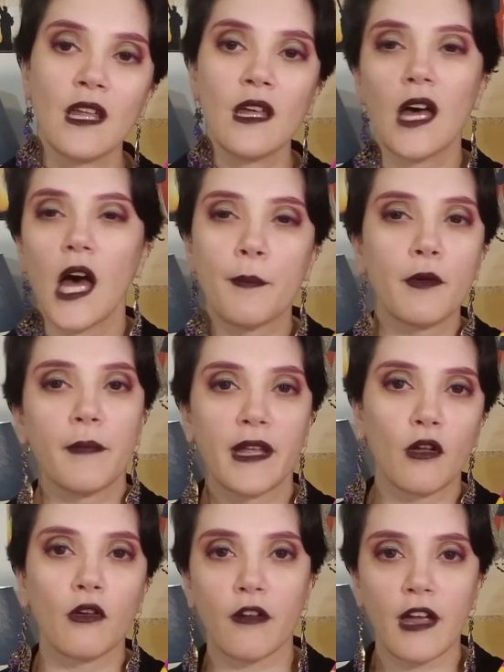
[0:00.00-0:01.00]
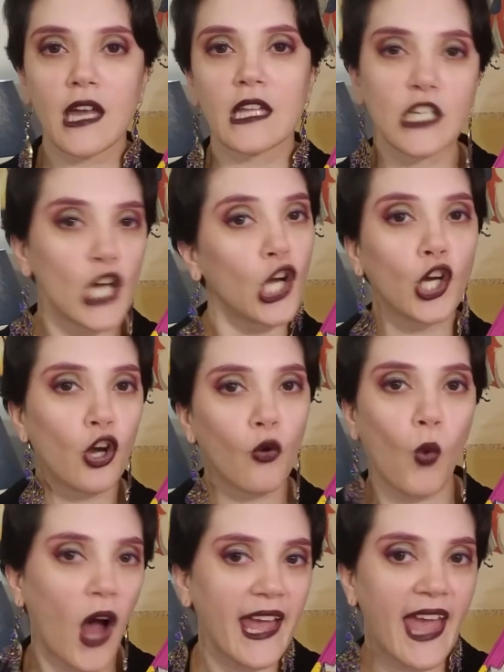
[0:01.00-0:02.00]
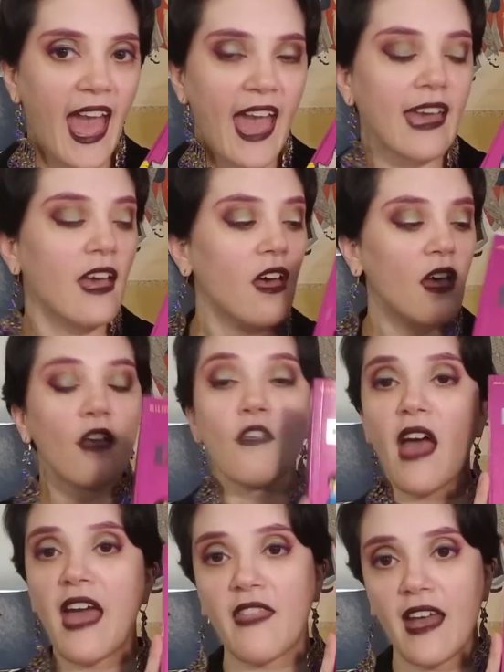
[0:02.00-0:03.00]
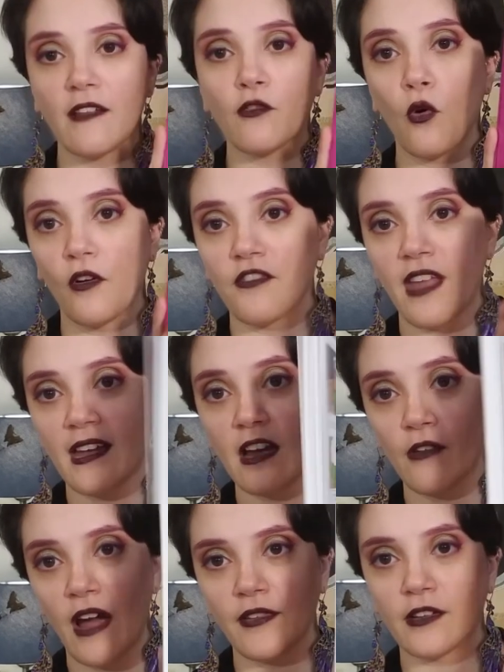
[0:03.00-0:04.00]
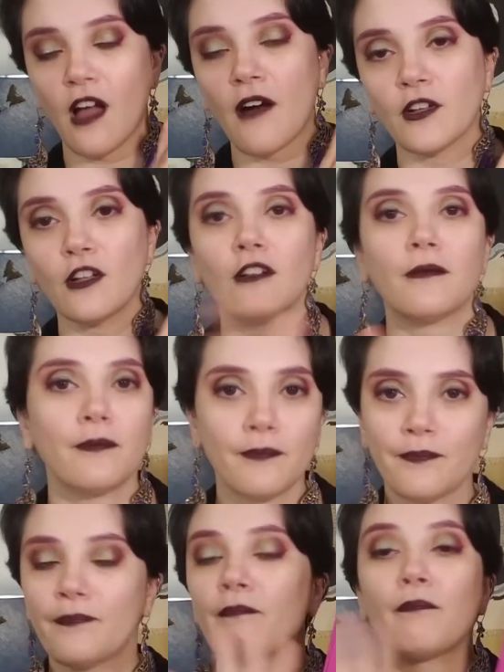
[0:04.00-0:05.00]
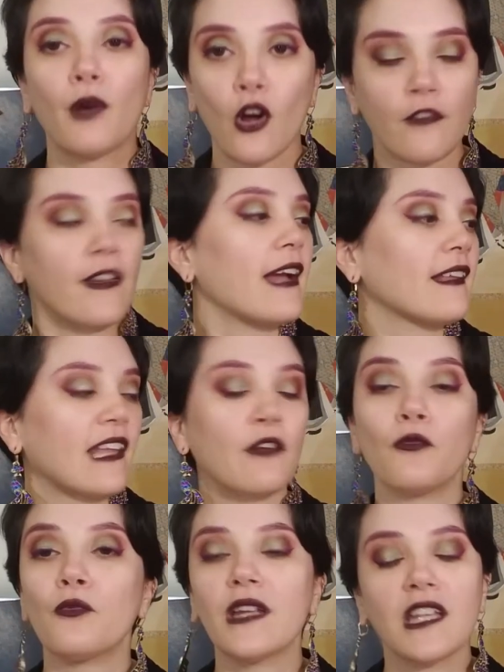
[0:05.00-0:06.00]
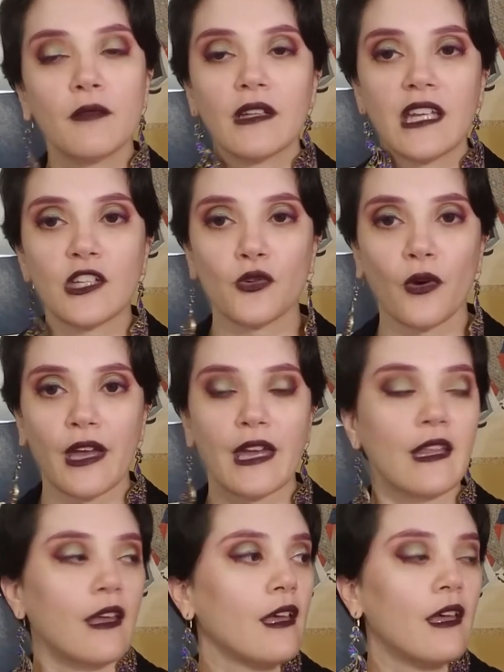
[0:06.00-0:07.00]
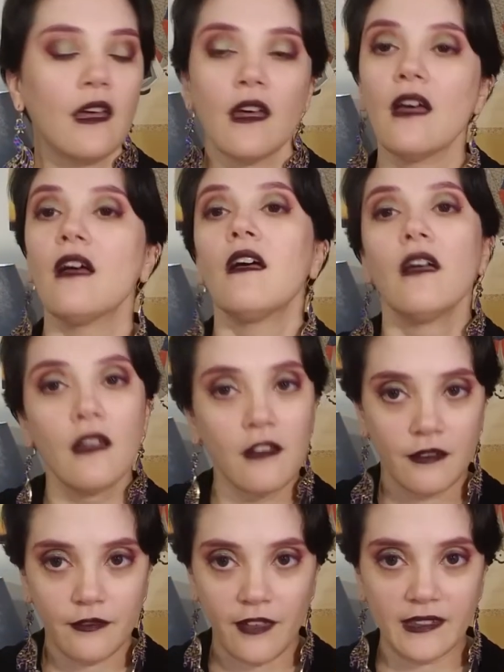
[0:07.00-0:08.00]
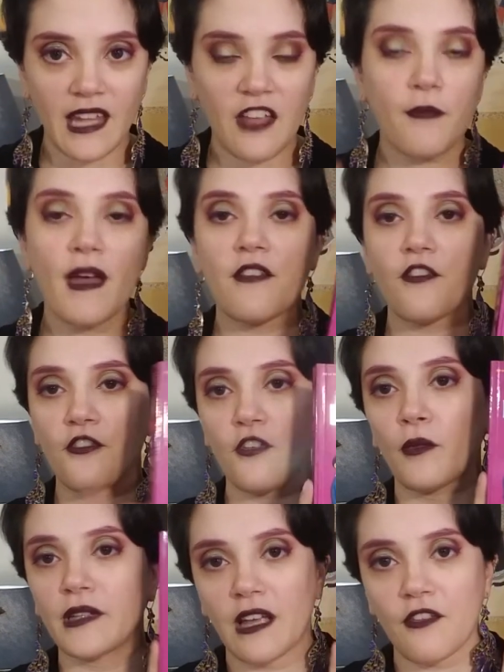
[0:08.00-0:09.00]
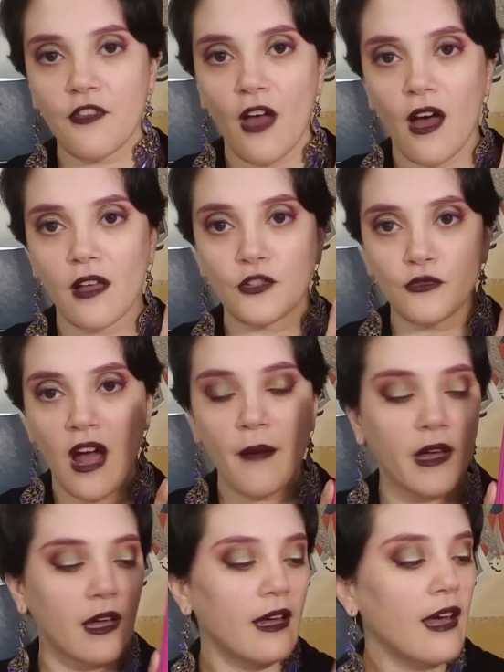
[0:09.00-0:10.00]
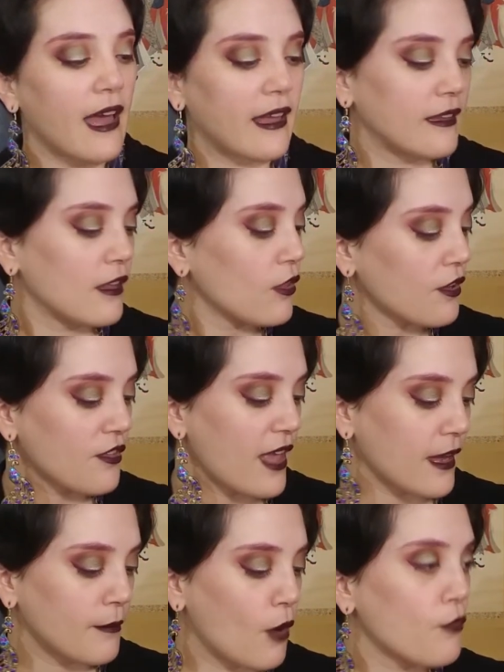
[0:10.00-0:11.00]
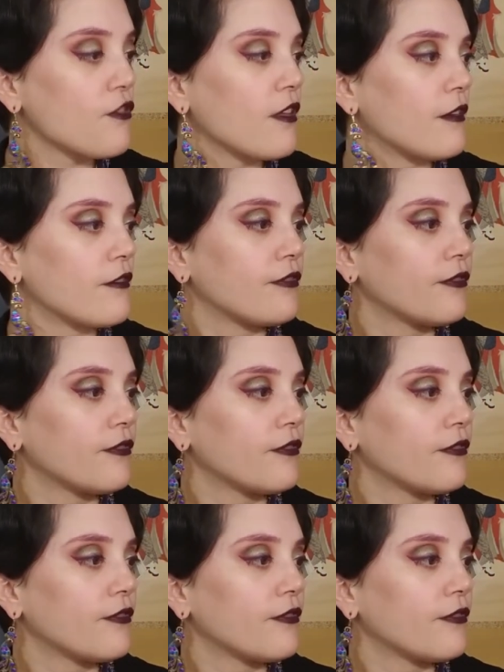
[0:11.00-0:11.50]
upper middle grade, younger YA, and then of course like a graphic novel. Perfect. And I really, really enjoyed Fantasmas. So when I saw drama, and it looks like most of